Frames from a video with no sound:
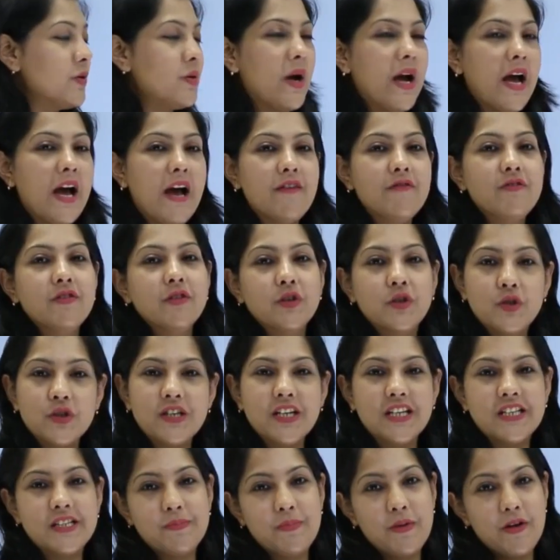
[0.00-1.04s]
to have good
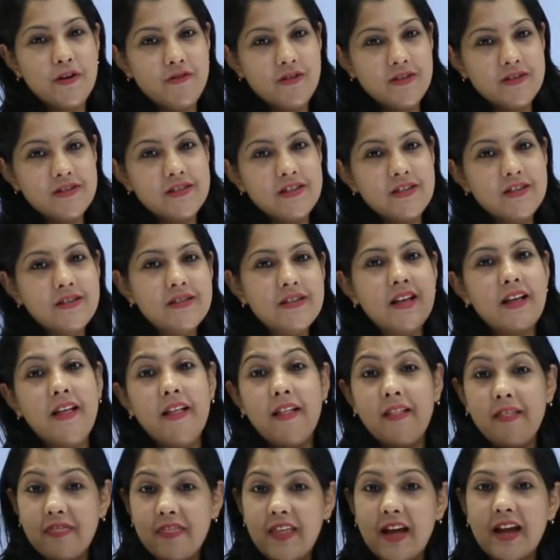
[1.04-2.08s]
experiences
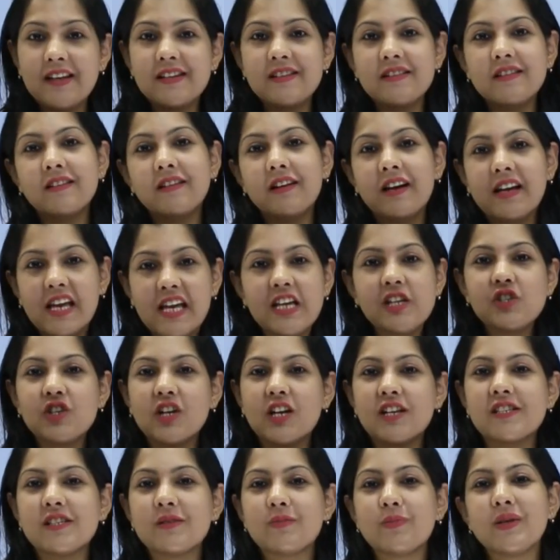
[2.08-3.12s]
that each
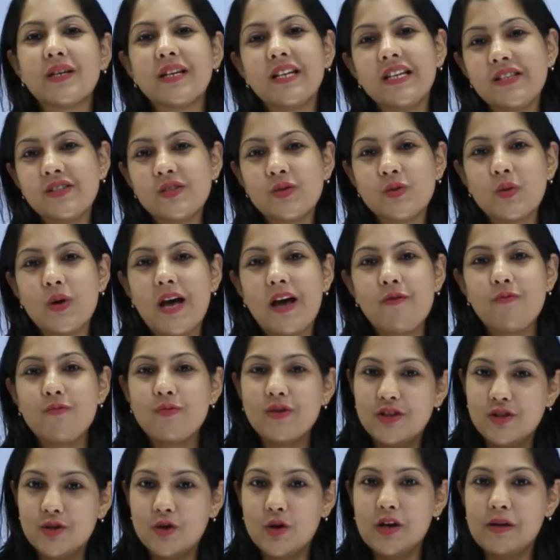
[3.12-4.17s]
customer needs to have
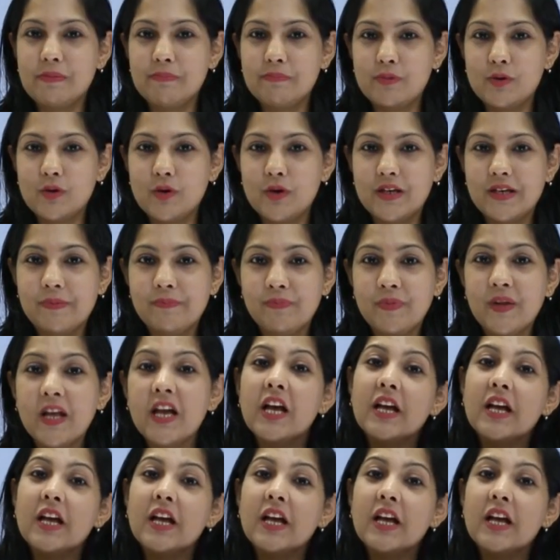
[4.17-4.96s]
with your employee.